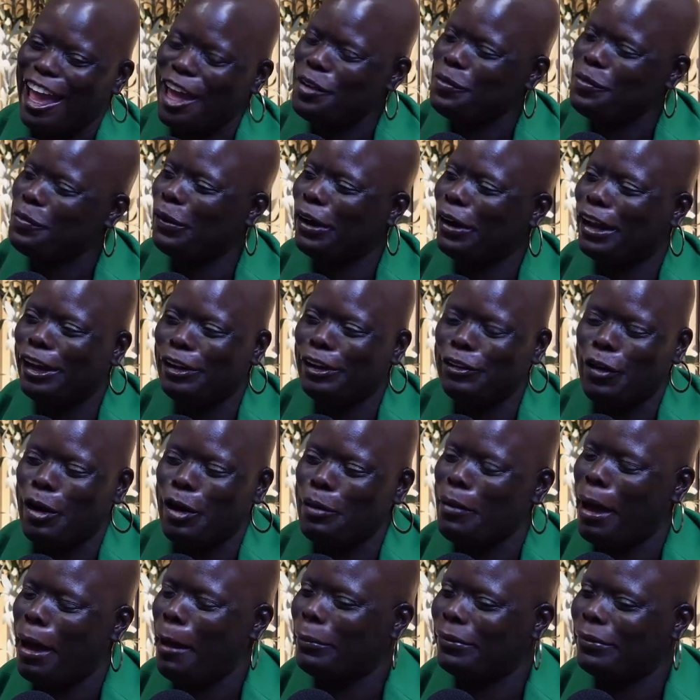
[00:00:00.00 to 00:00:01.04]
praying
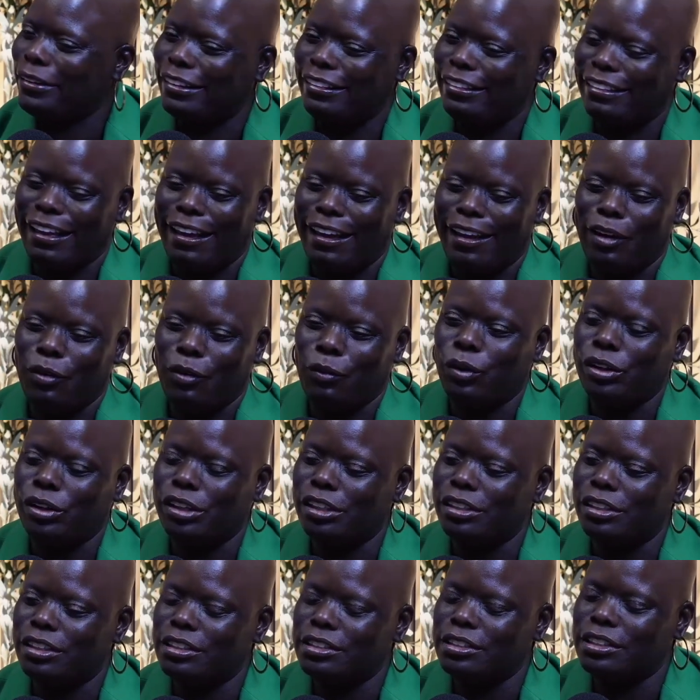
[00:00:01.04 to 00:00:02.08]
grandmama that
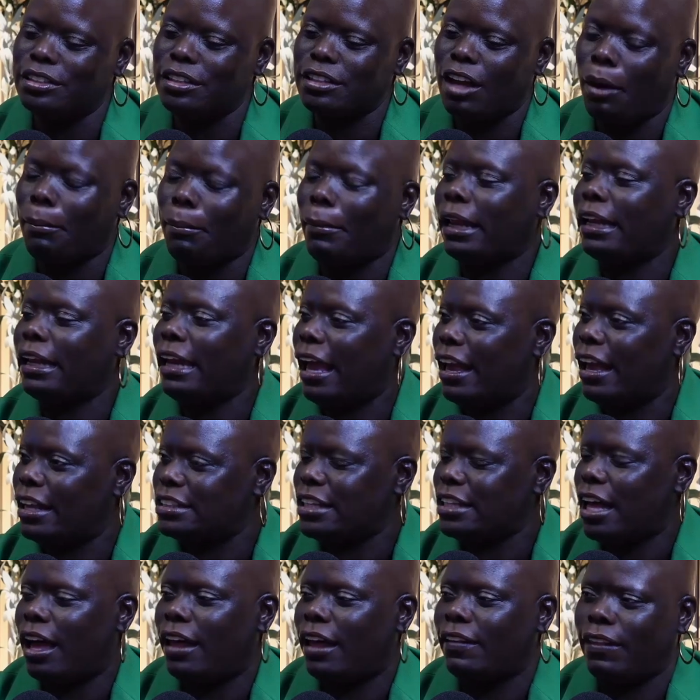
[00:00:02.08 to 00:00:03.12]
was, on my dad's
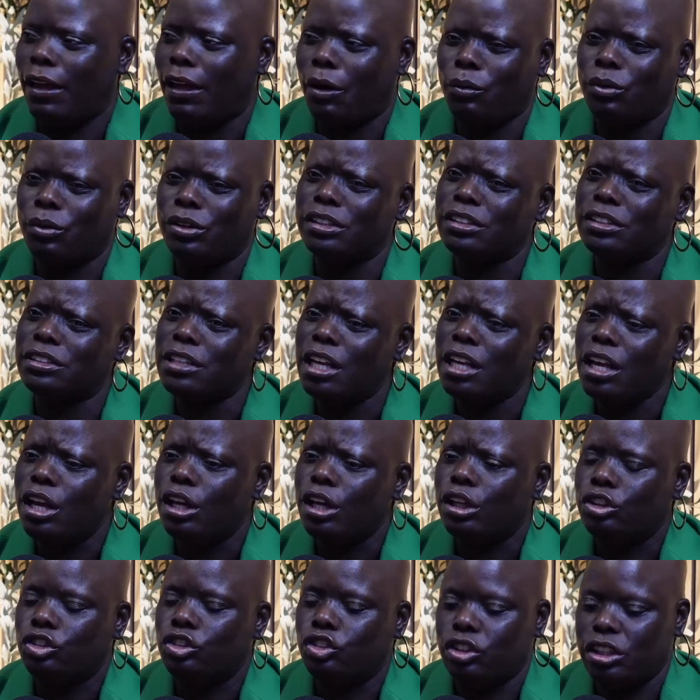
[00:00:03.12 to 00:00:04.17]
side, that was
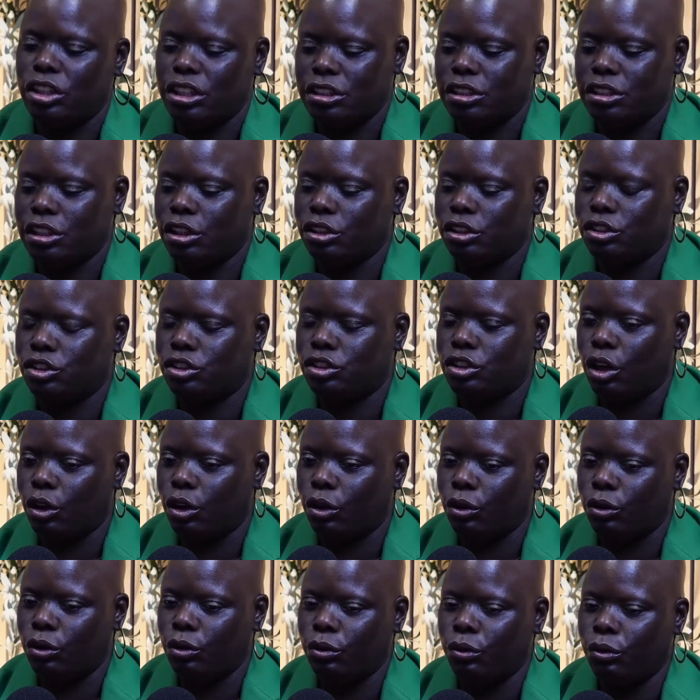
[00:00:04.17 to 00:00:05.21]
just
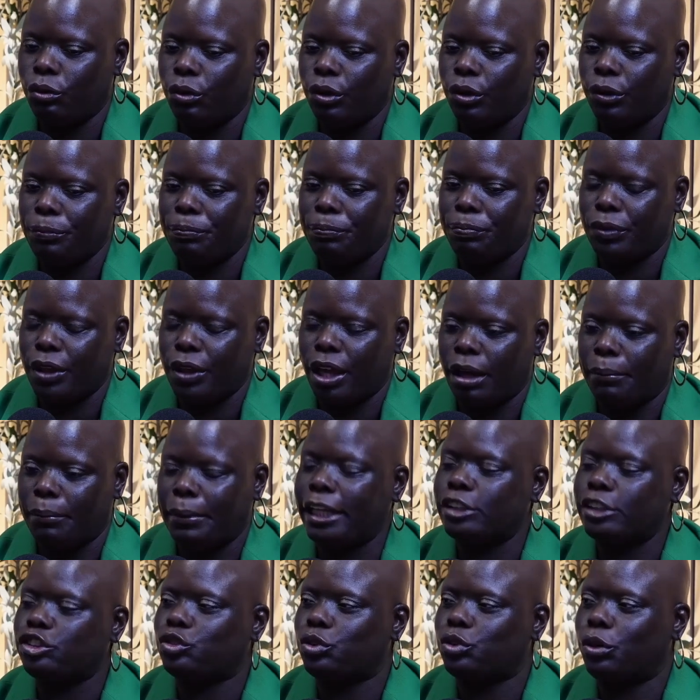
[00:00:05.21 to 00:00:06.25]
so
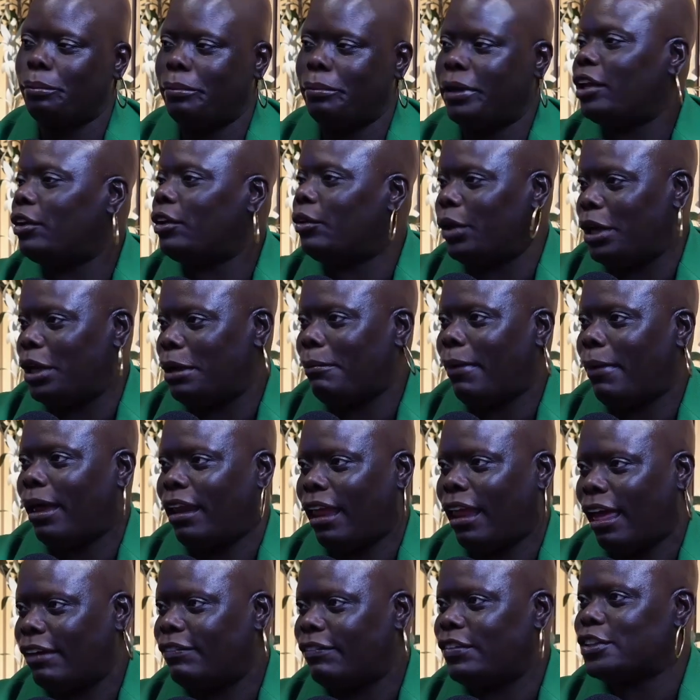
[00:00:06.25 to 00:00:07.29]
instrumental in my
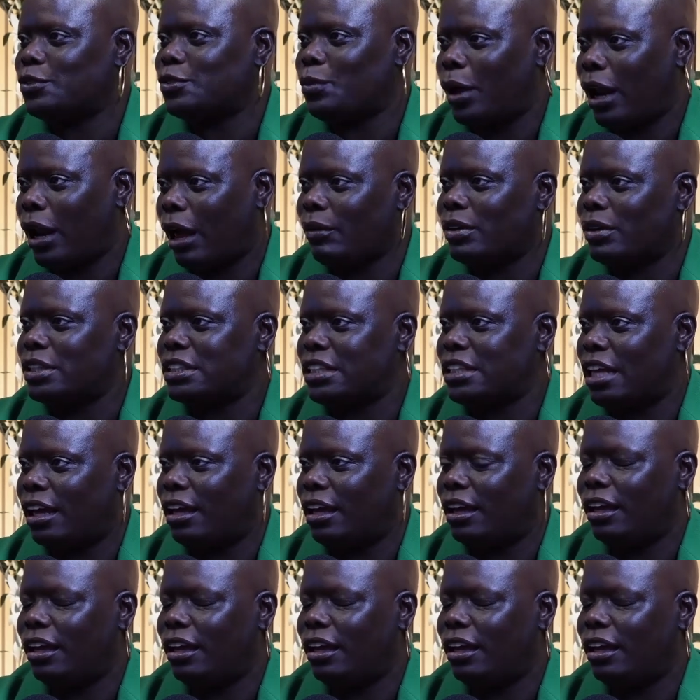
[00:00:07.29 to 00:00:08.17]
life, is what I would say.